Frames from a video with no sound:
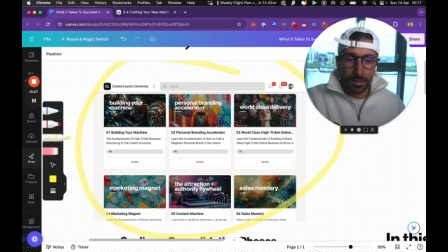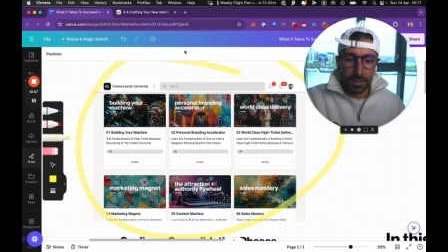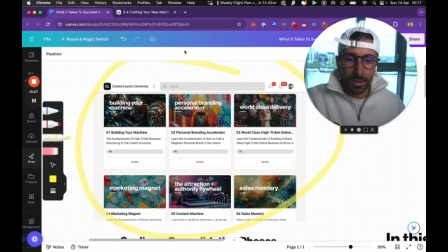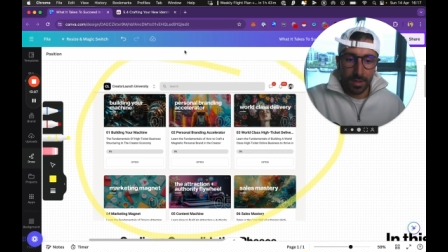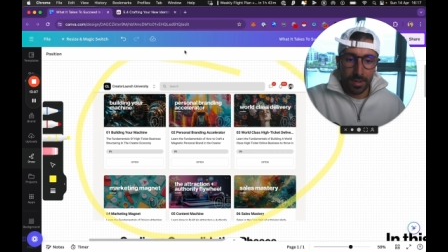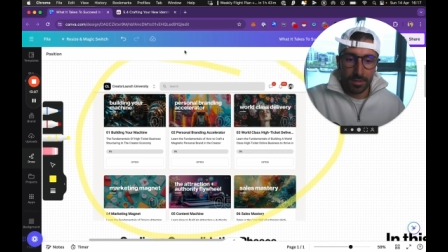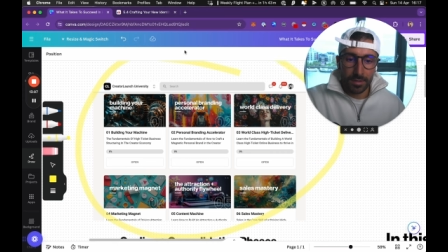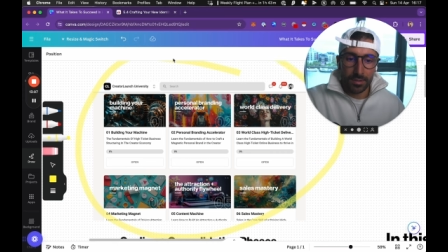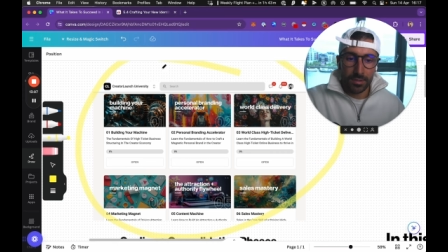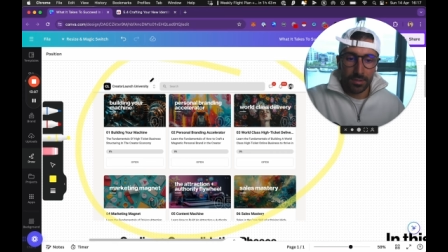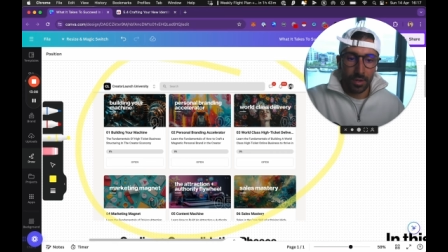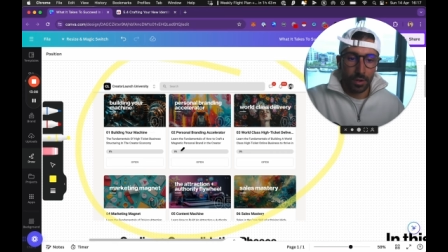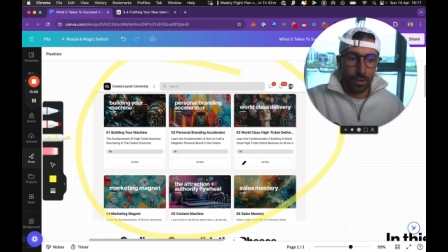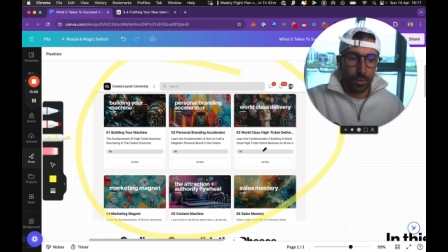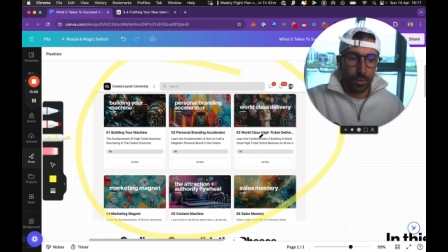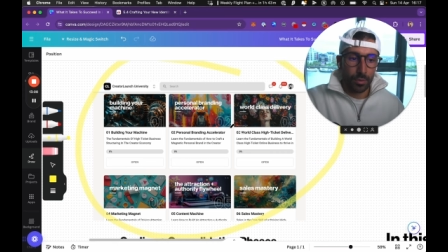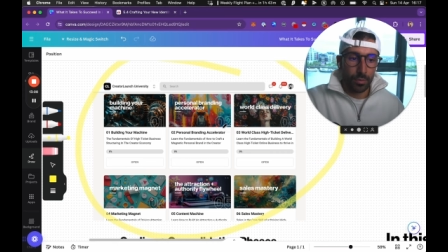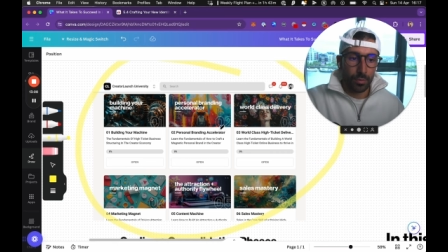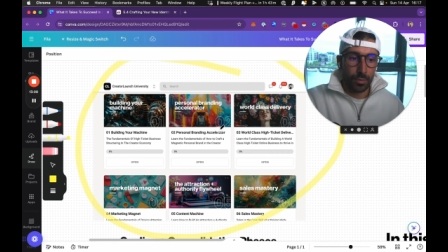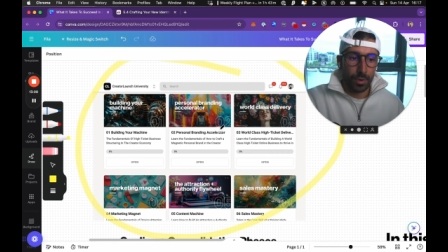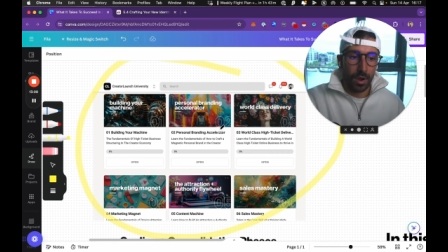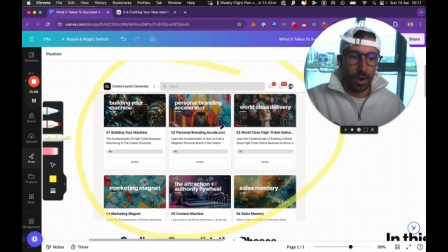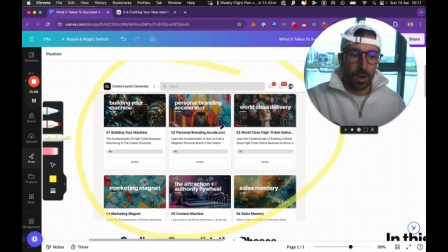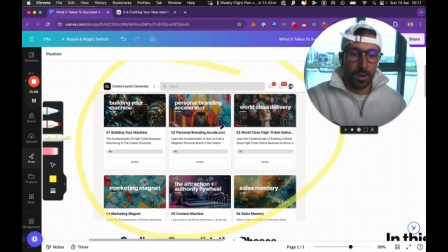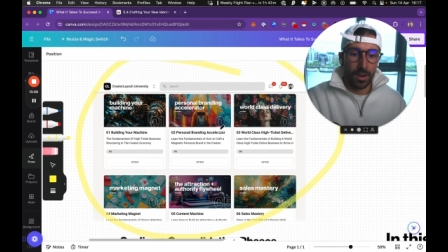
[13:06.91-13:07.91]
And
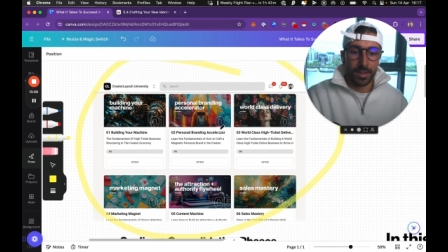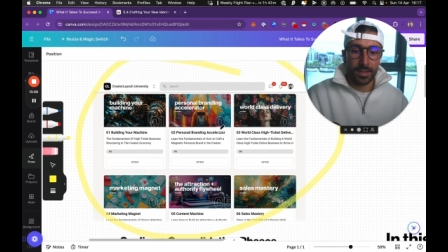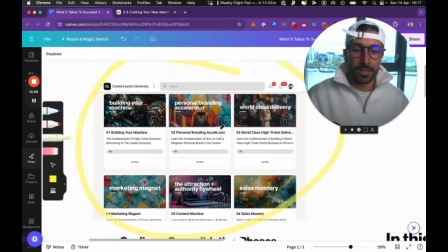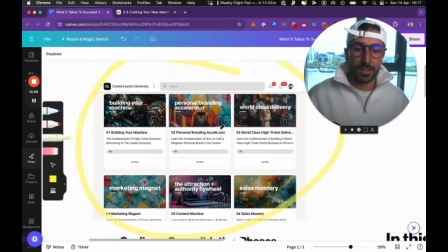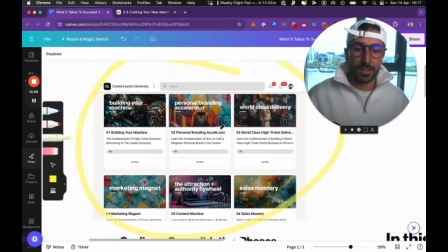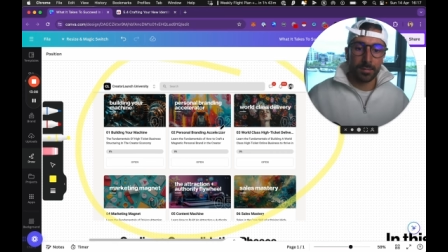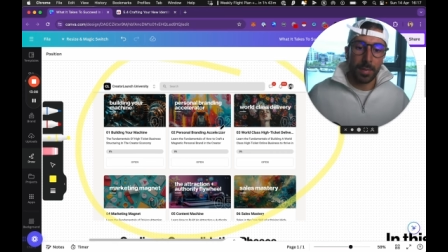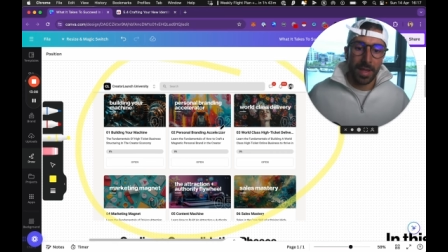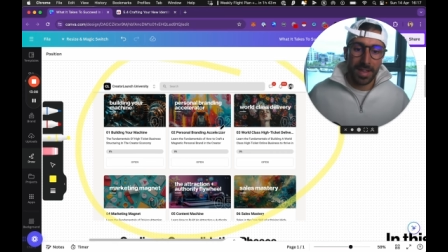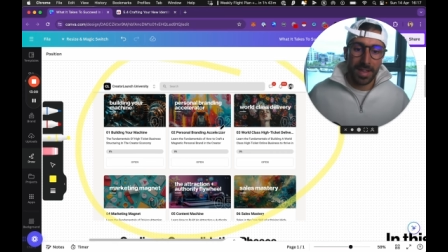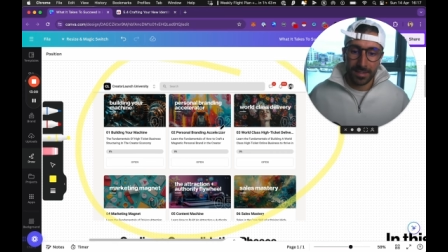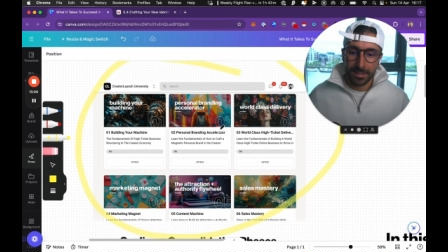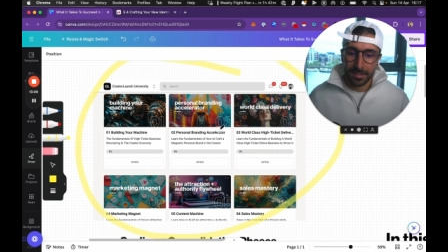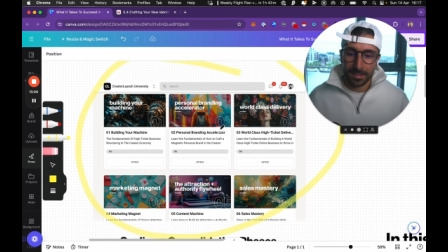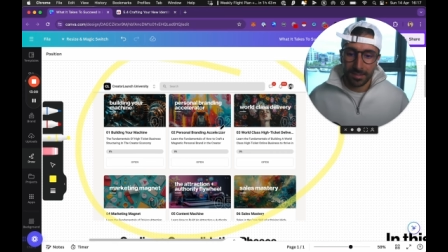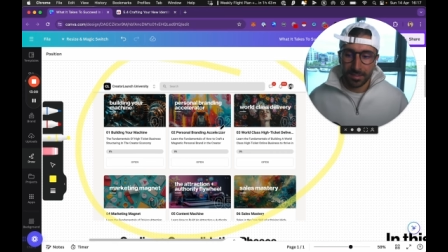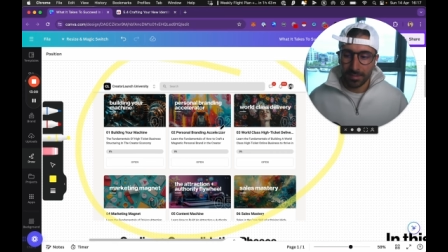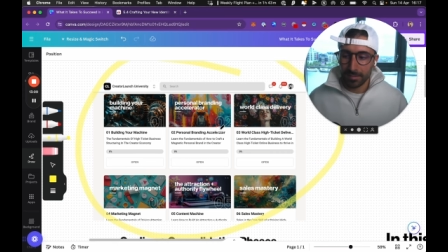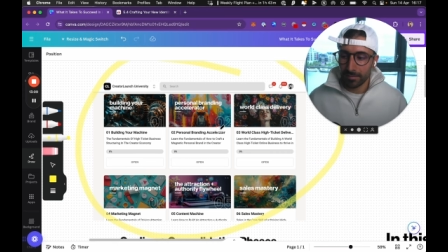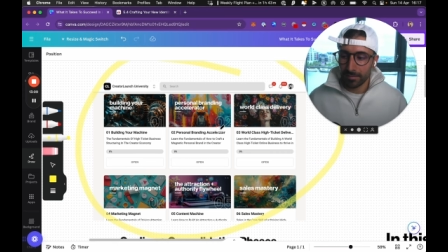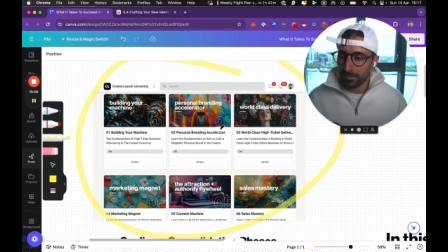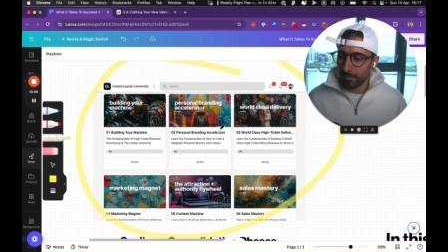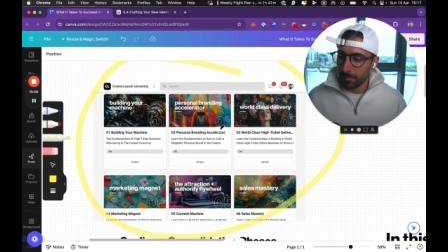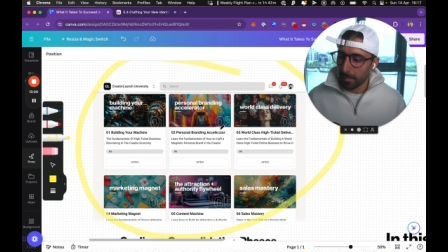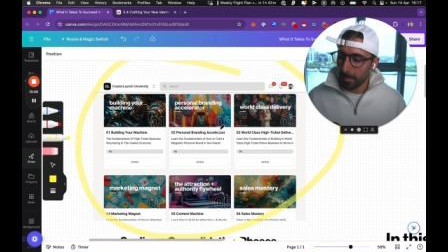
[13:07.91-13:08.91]
so I
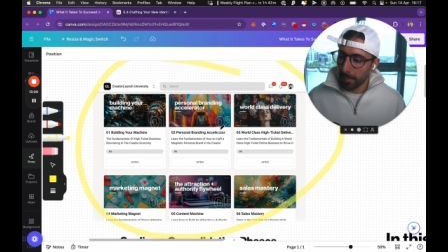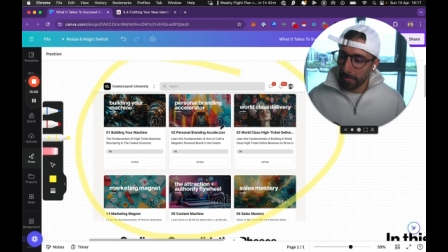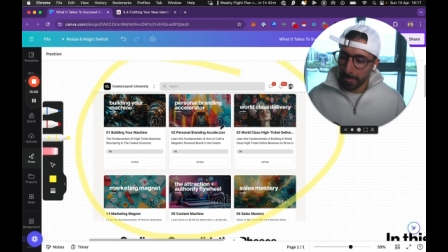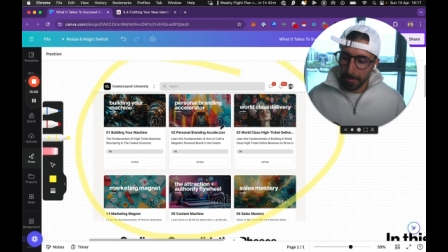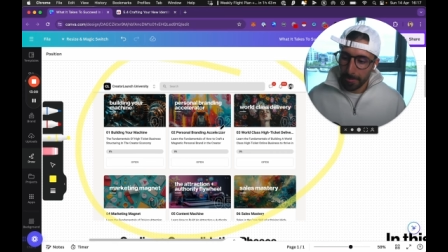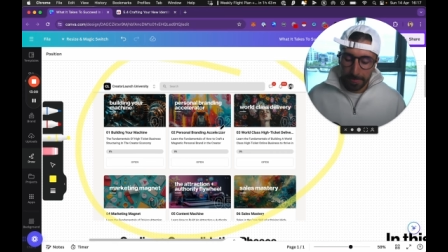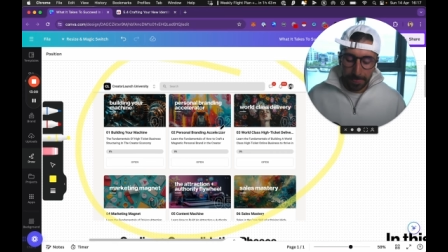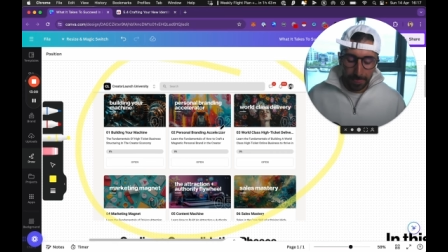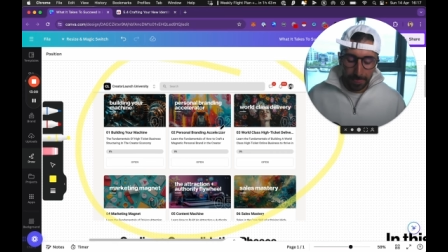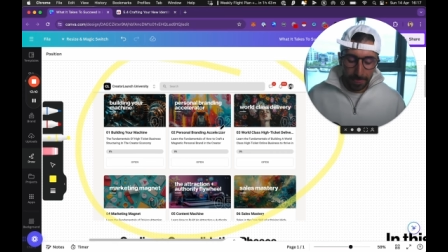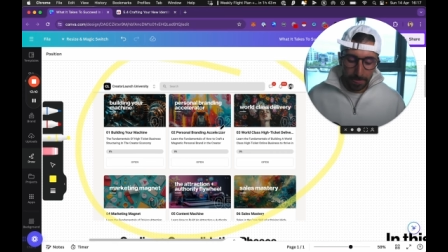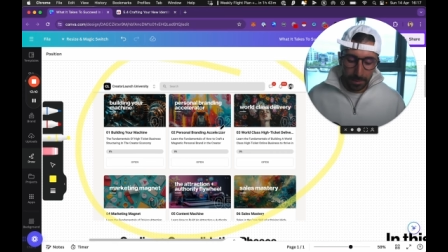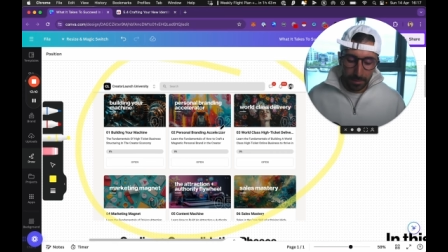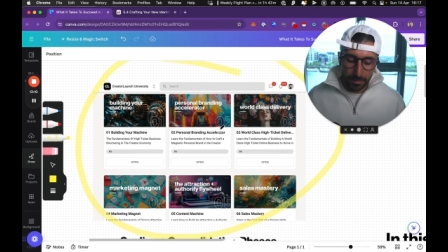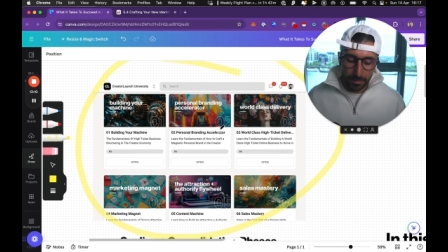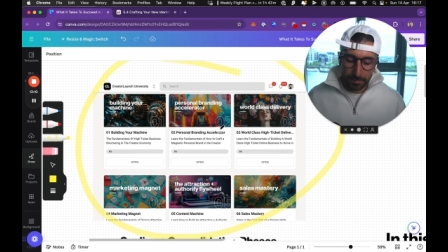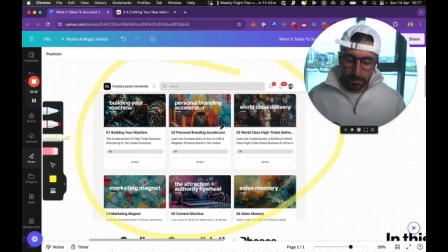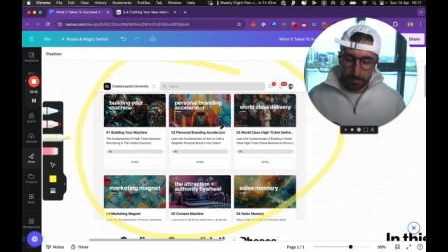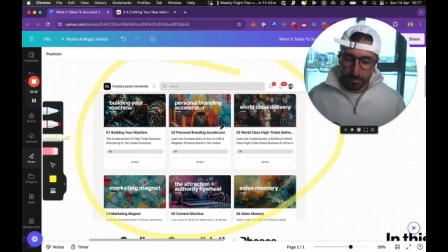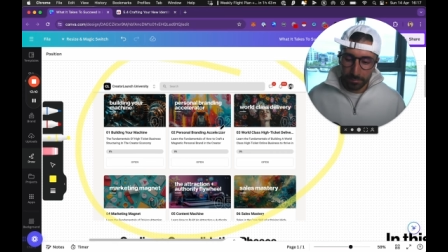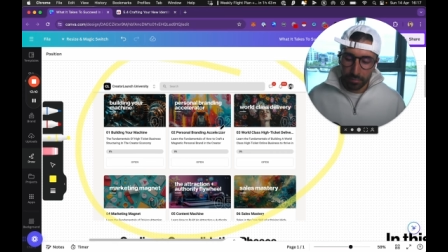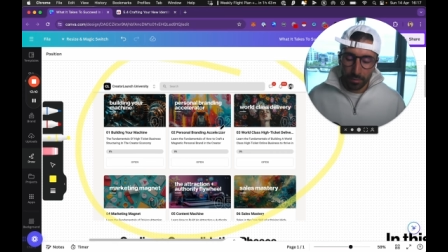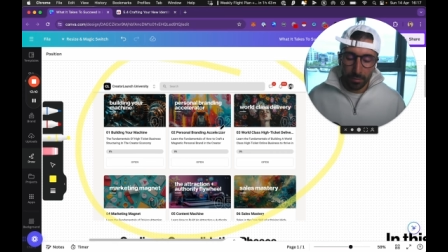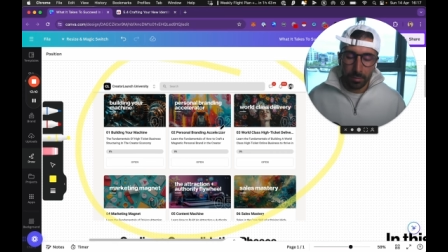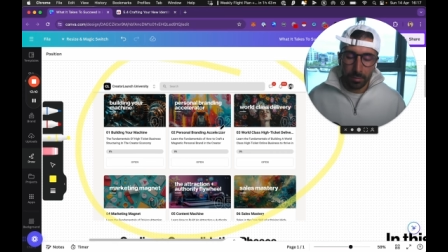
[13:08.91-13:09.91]
spent
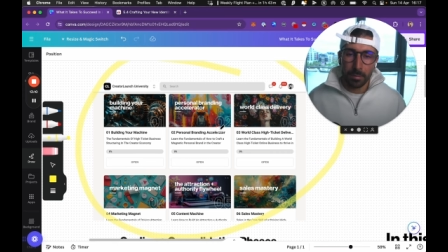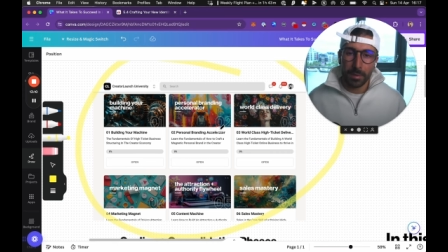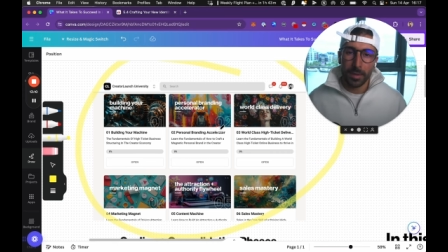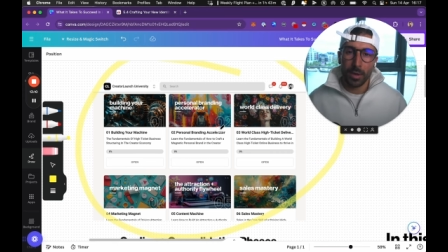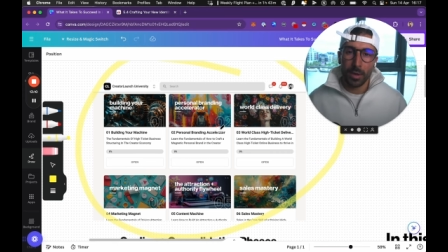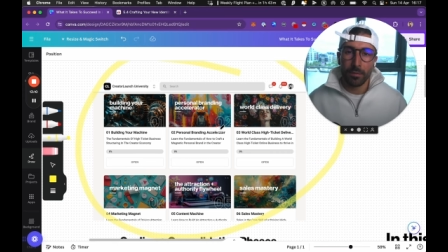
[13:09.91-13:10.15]
probably